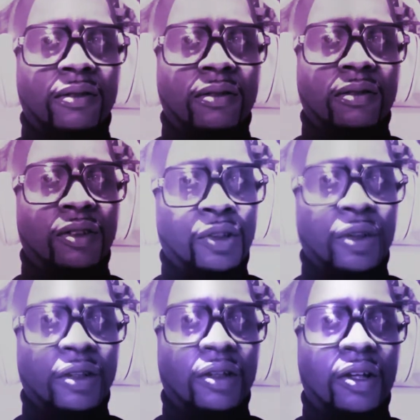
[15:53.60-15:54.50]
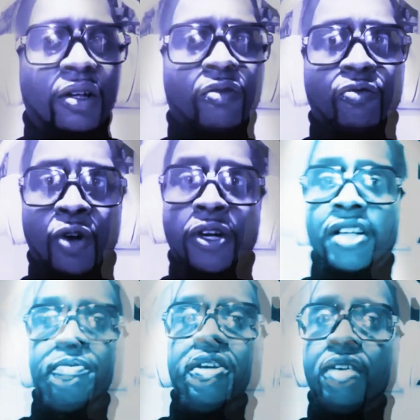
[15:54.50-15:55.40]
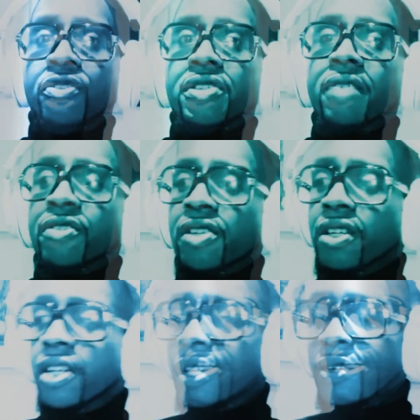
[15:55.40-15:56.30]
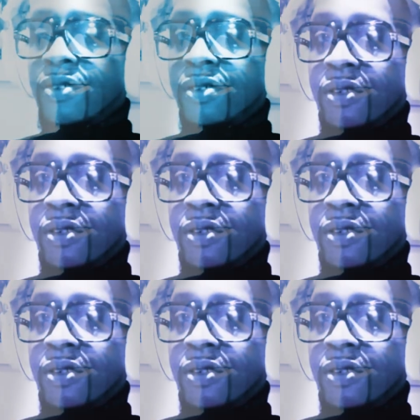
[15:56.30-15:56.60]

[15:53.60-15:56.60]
And do it. Rona has been there for 17 years.